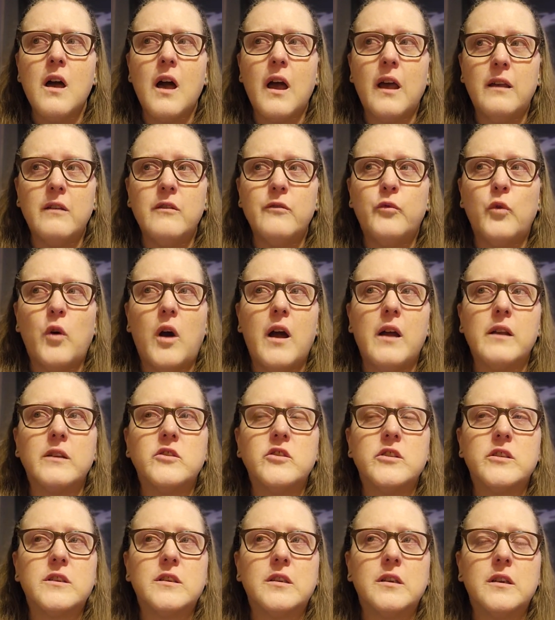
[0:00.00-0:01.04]
I have
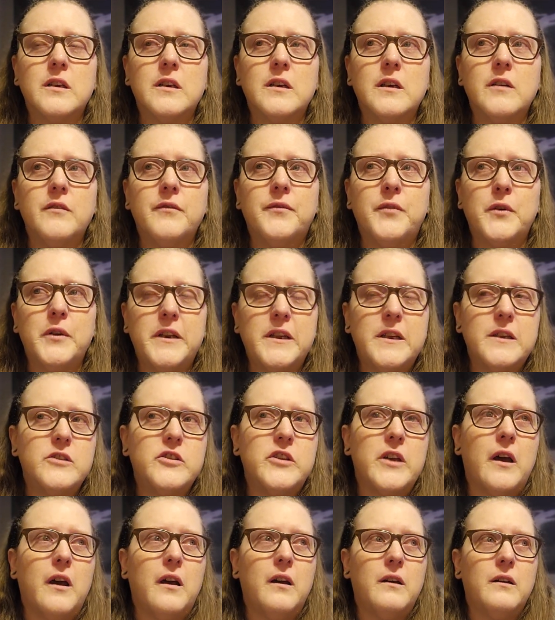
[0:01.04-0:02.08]
watched
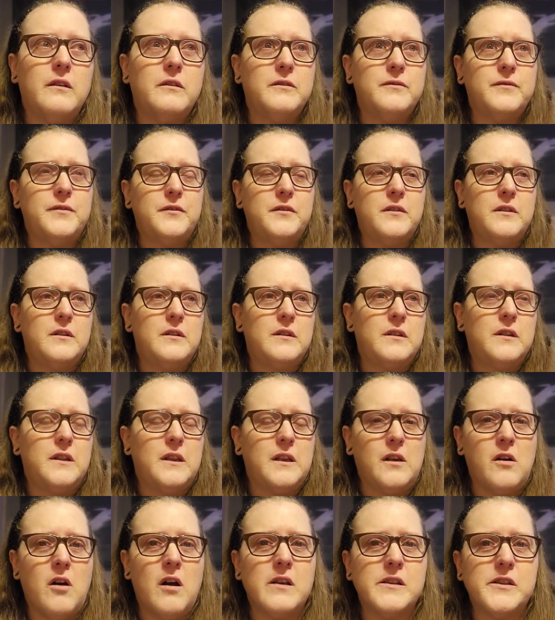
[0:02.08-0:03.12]
footage of
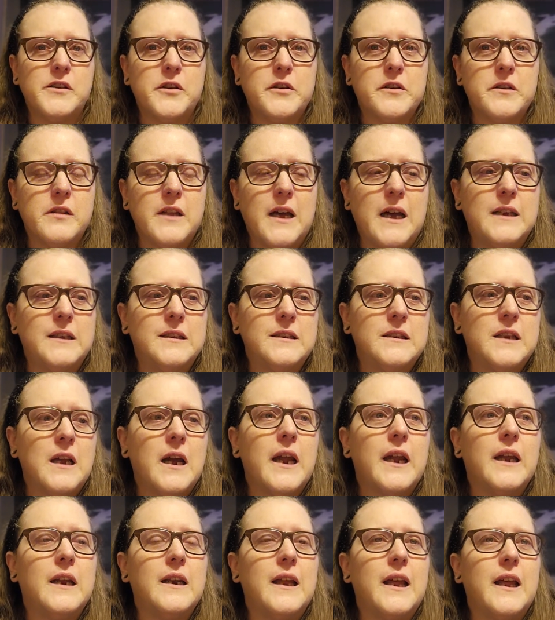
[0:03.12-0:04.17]
the concert last
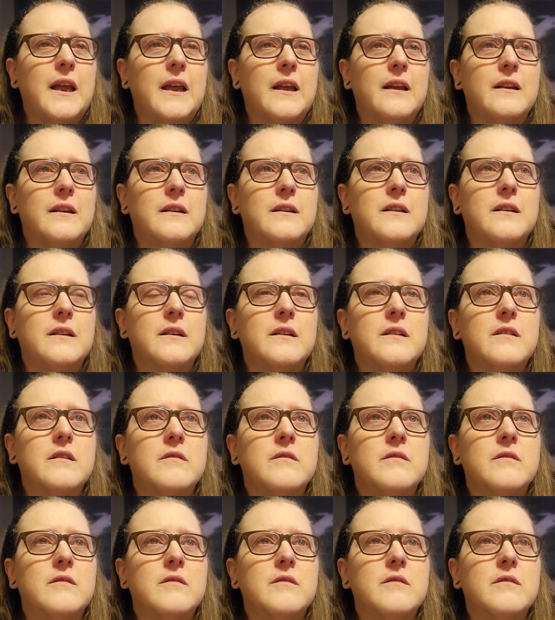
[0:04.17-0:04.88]
night and